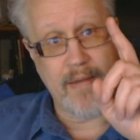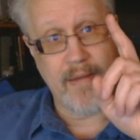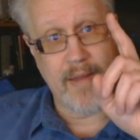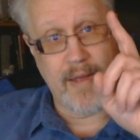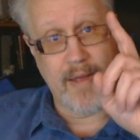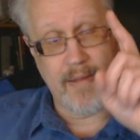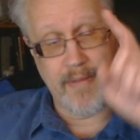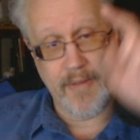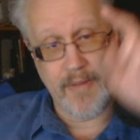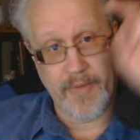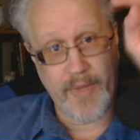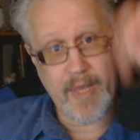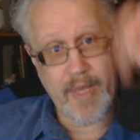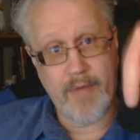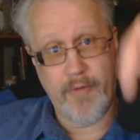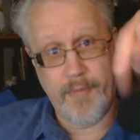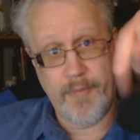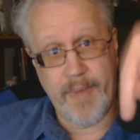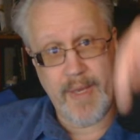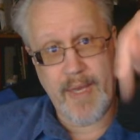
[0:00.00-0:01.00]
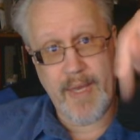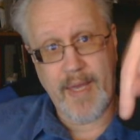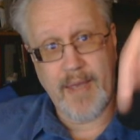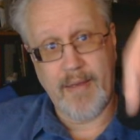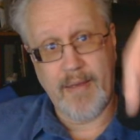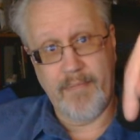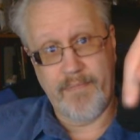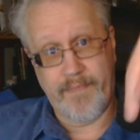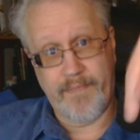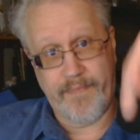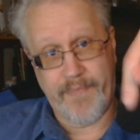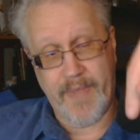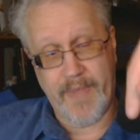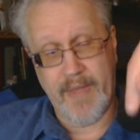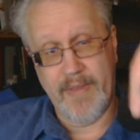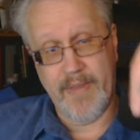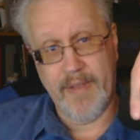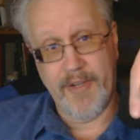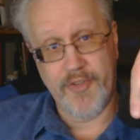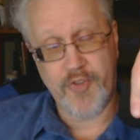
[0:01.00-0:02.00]
The link will be
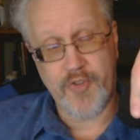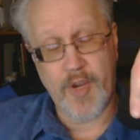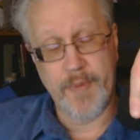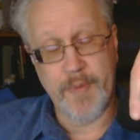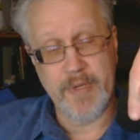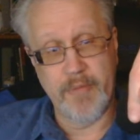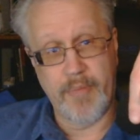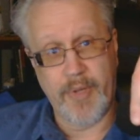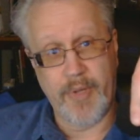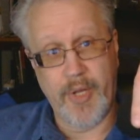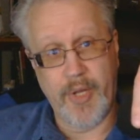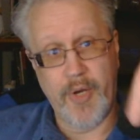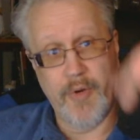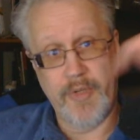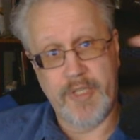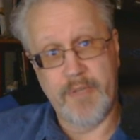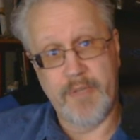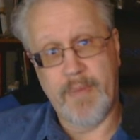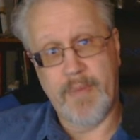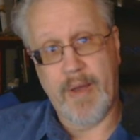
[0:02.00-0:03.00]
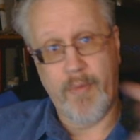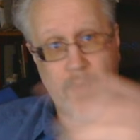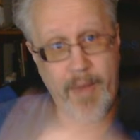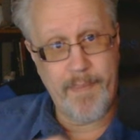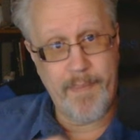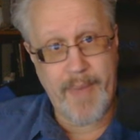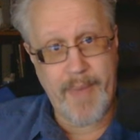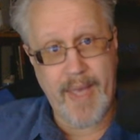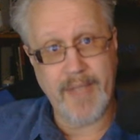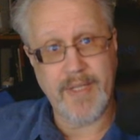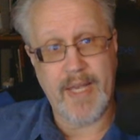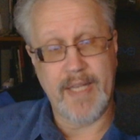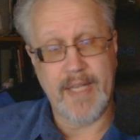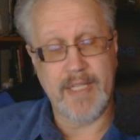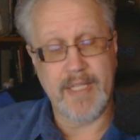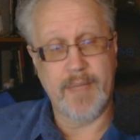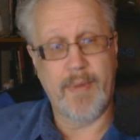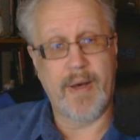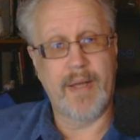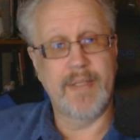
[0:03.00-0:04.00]
in the description below to my webpage that has
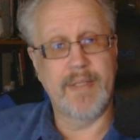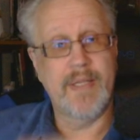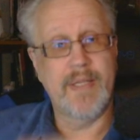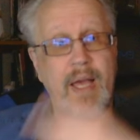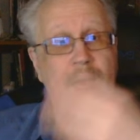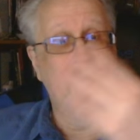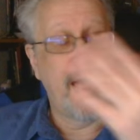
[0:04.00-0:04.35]
the mods.